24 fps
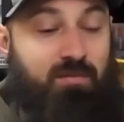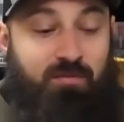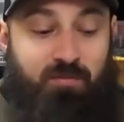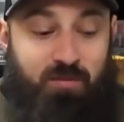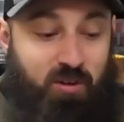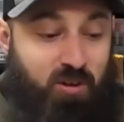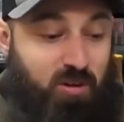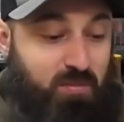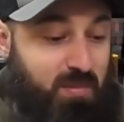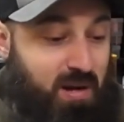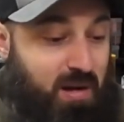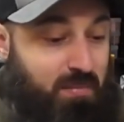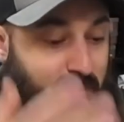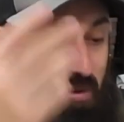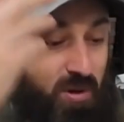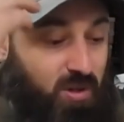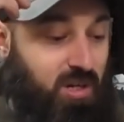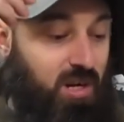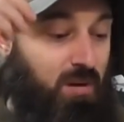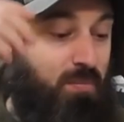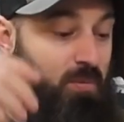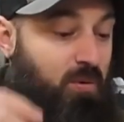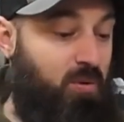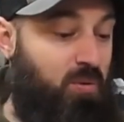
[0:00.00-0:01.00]
Filled my
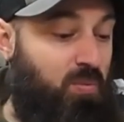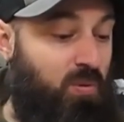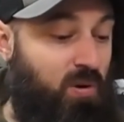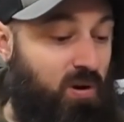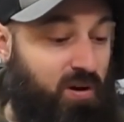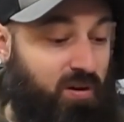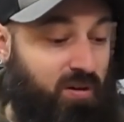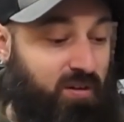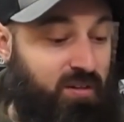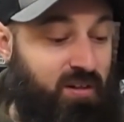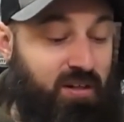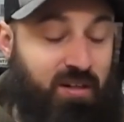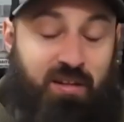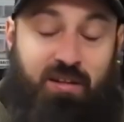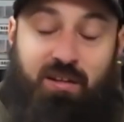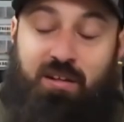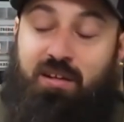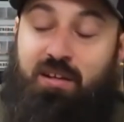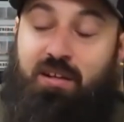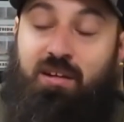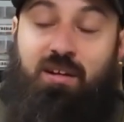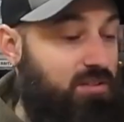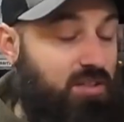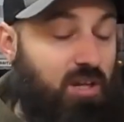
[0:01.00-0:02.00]
boot up with water.
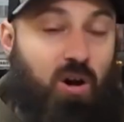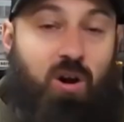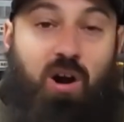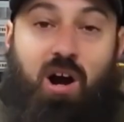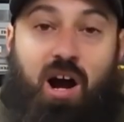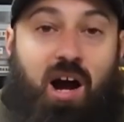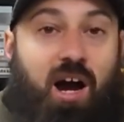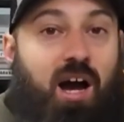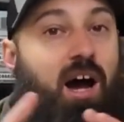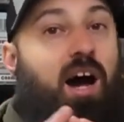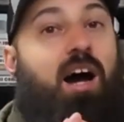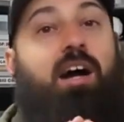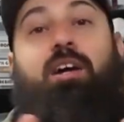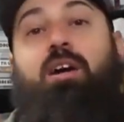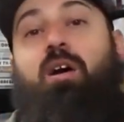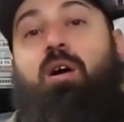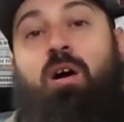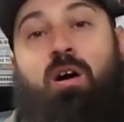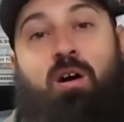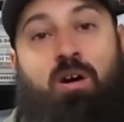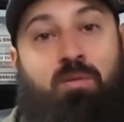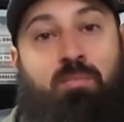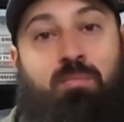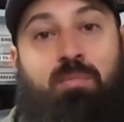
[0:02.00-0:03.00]
So I
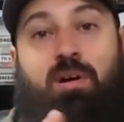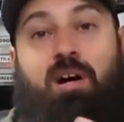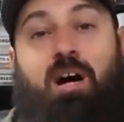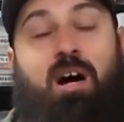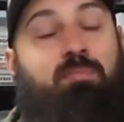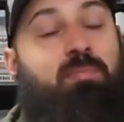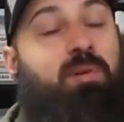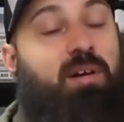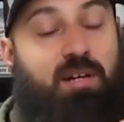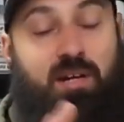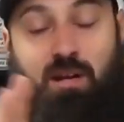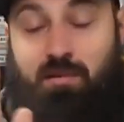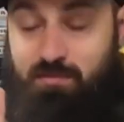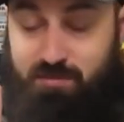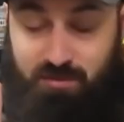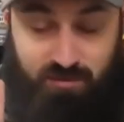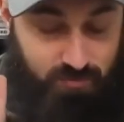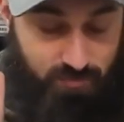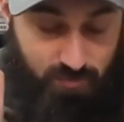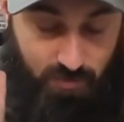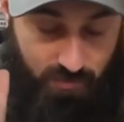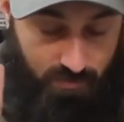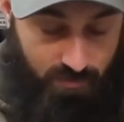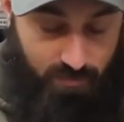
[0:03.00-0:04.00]
go home. I'm like,
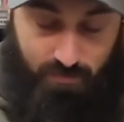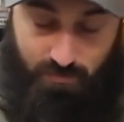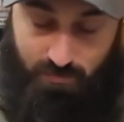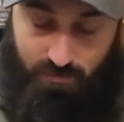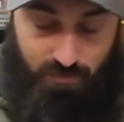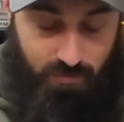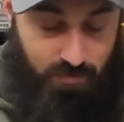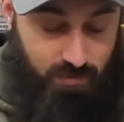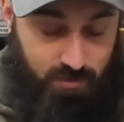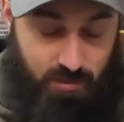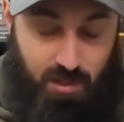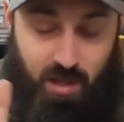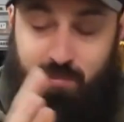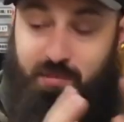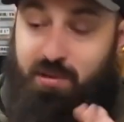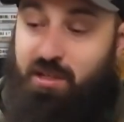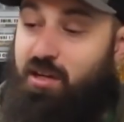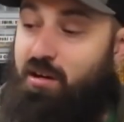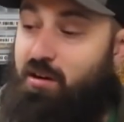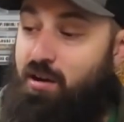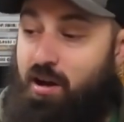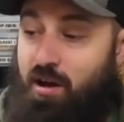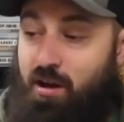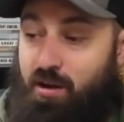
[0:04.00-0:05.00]
let me
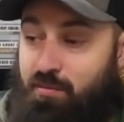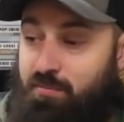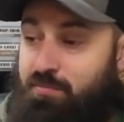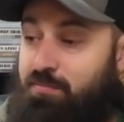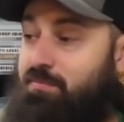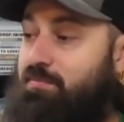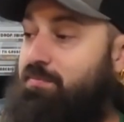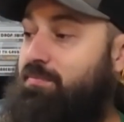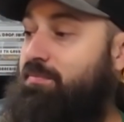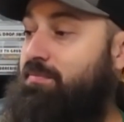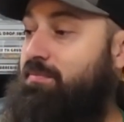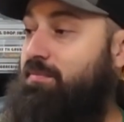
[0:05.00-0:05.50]
go home.